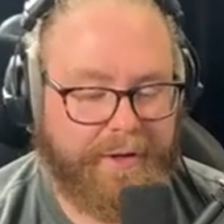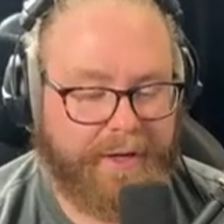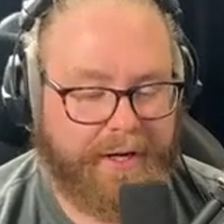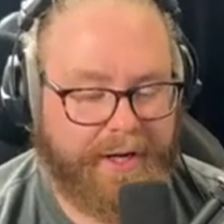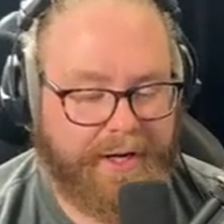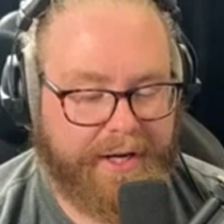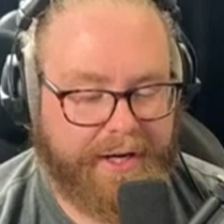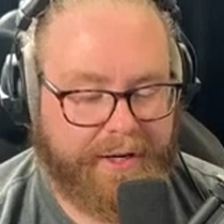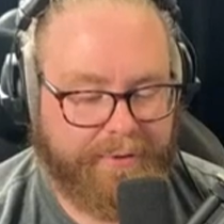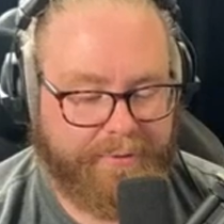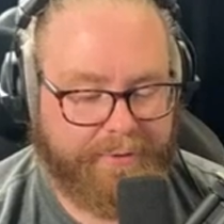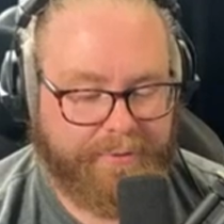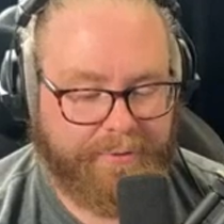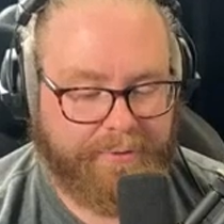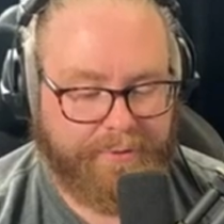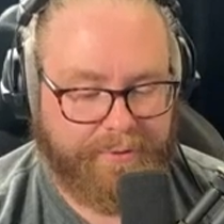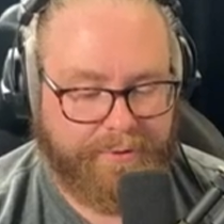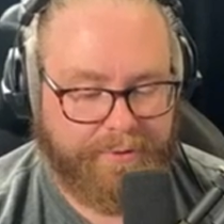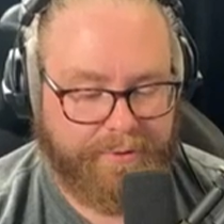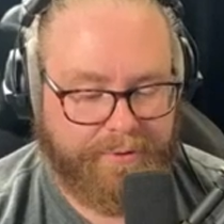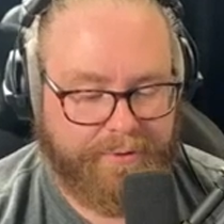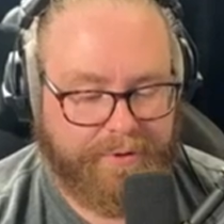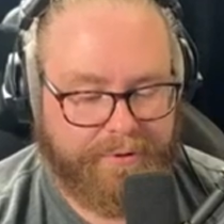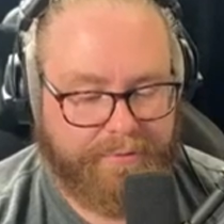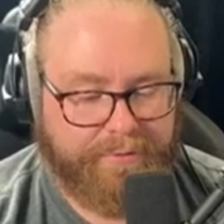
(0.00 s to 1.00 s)
how
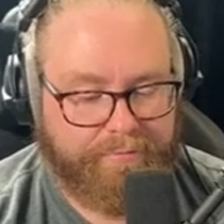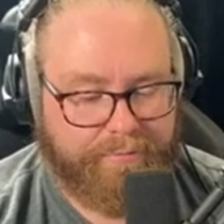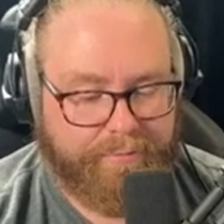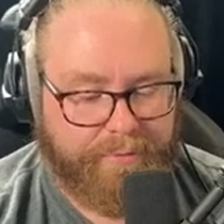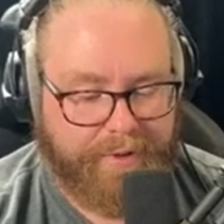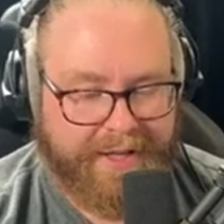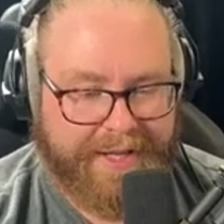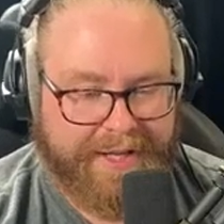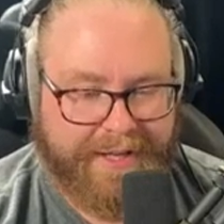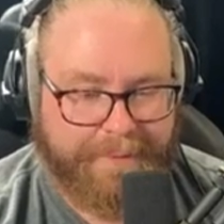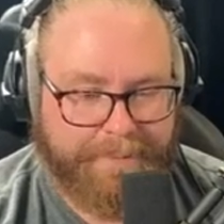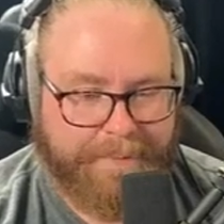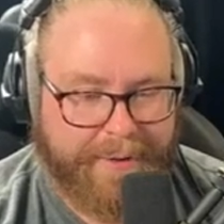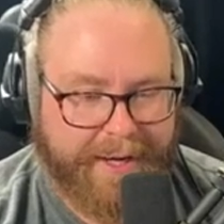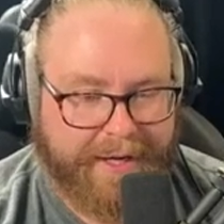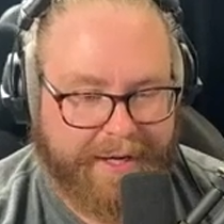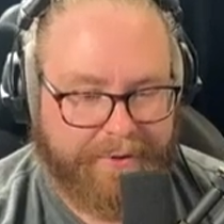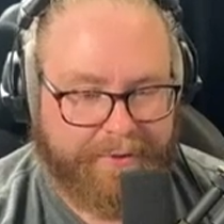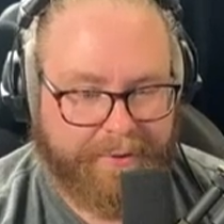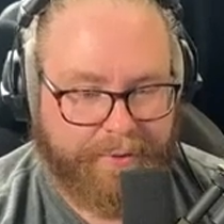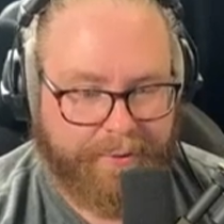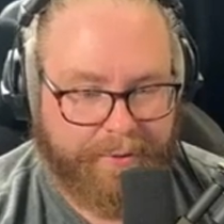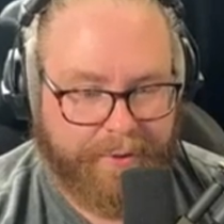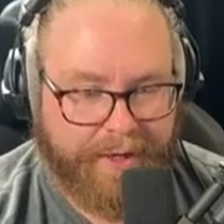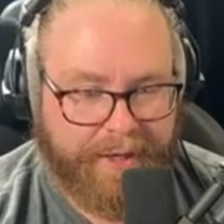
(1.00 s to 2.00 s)
to get back
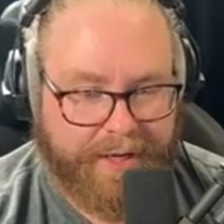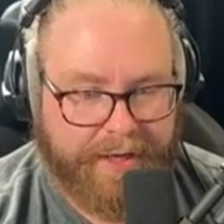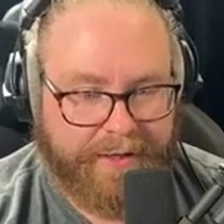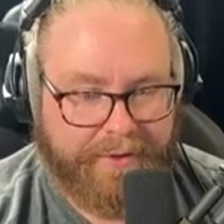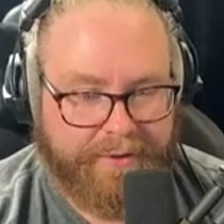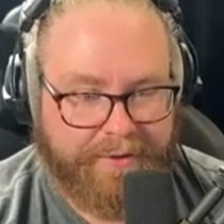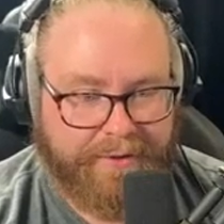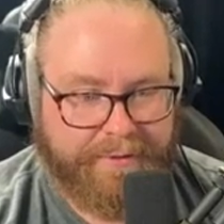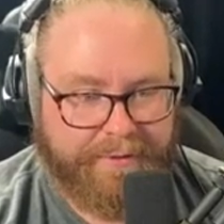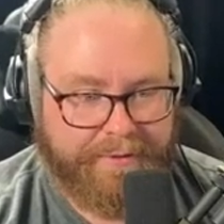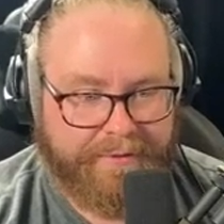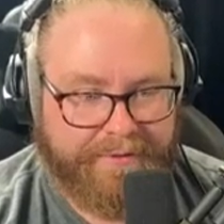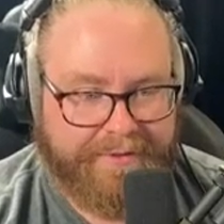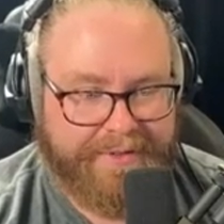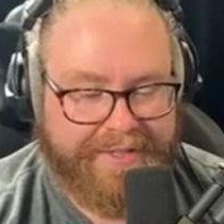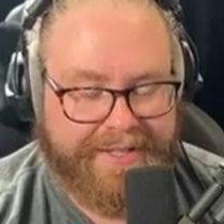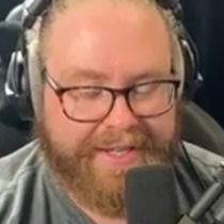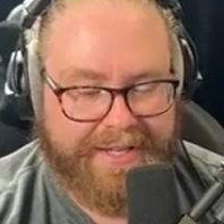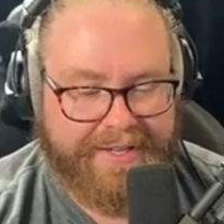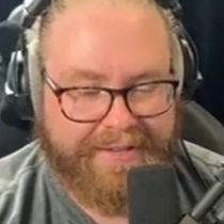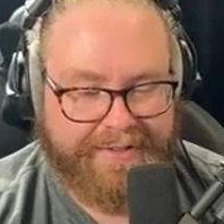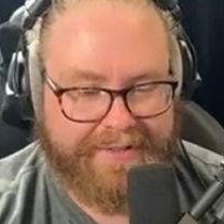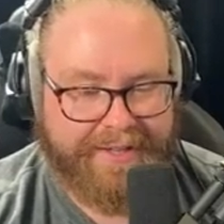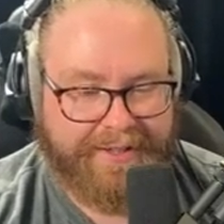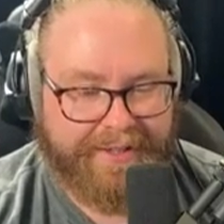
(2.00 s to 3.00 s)
to a
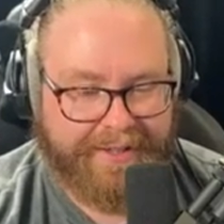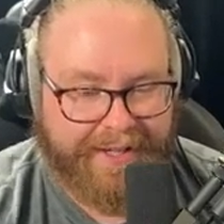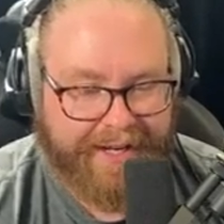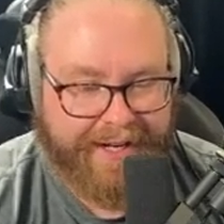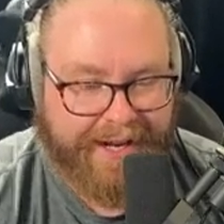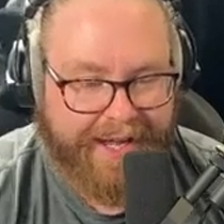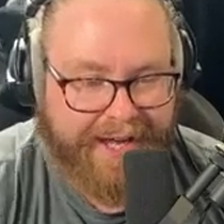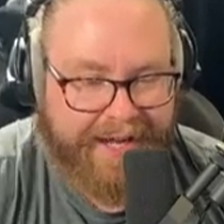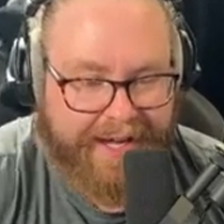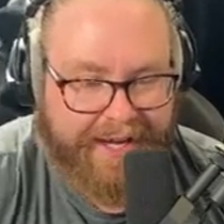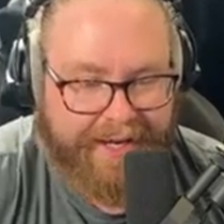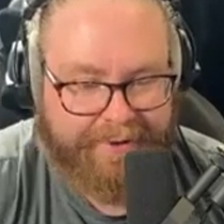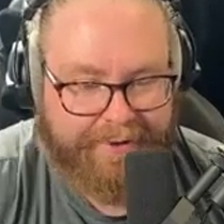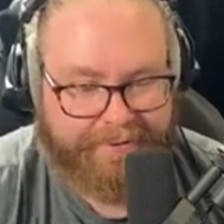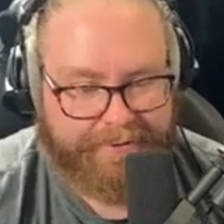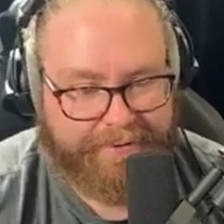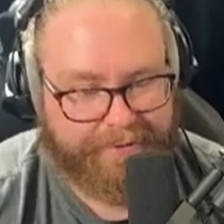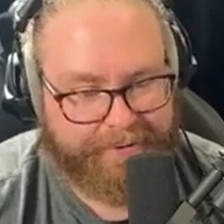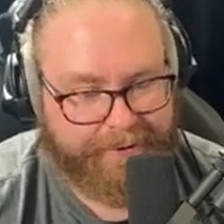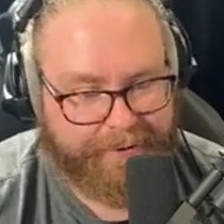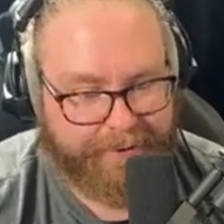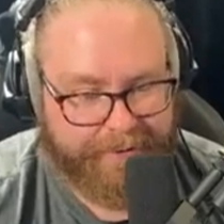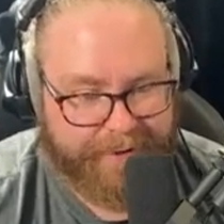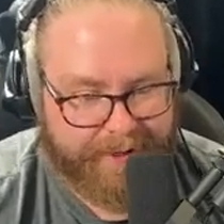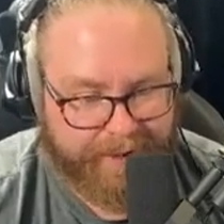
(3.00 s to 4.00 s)
decent life
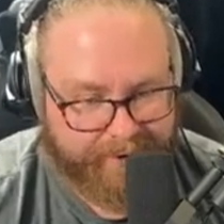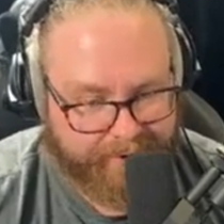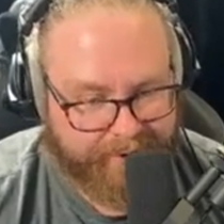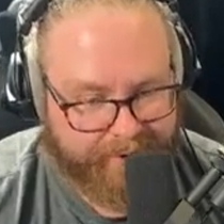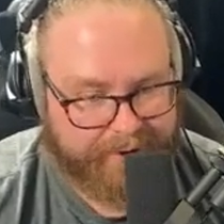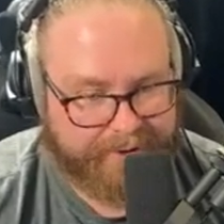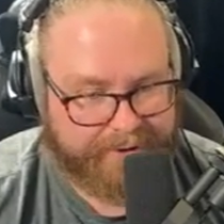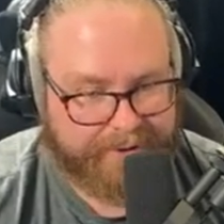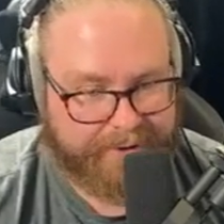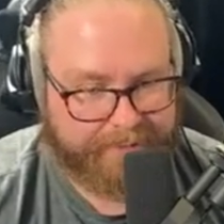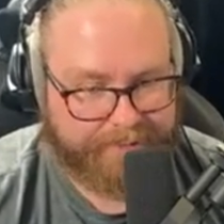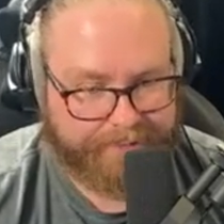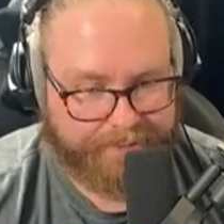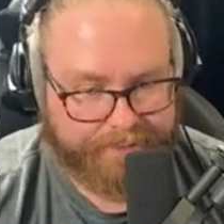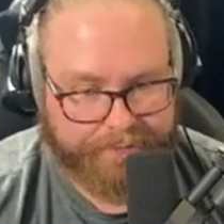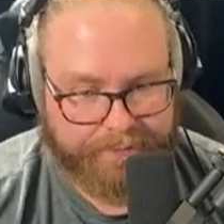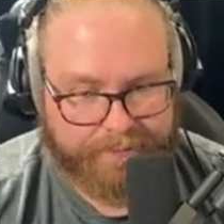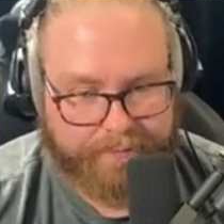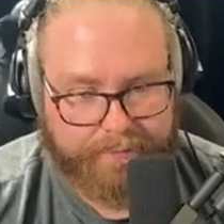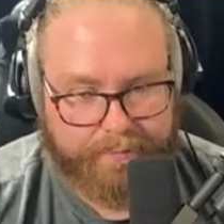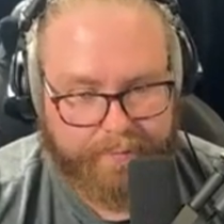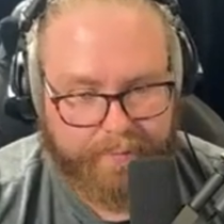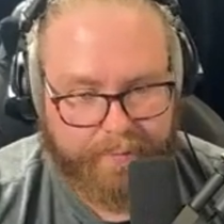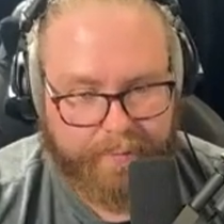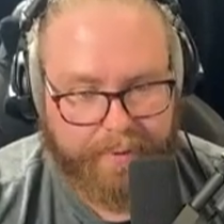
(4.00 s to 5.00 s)
from here on,
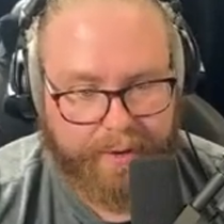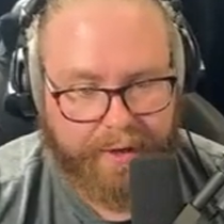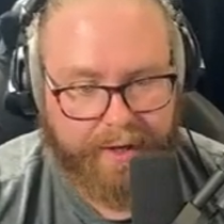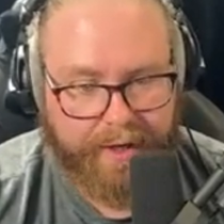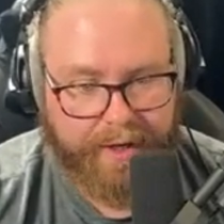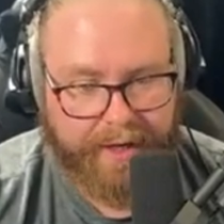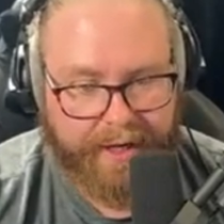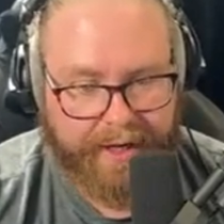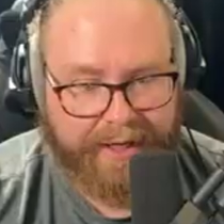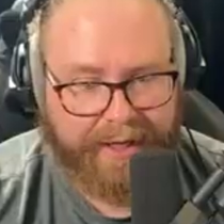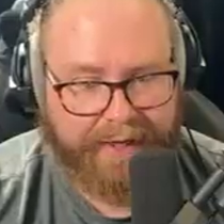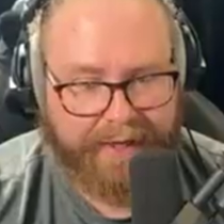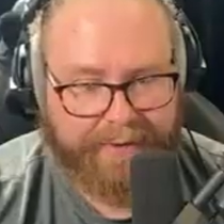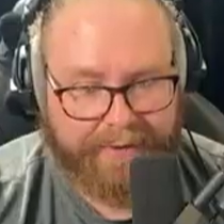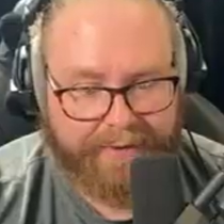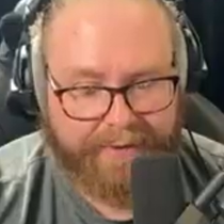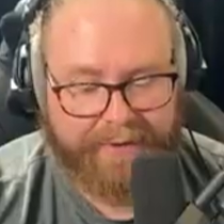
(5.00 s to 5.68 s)
and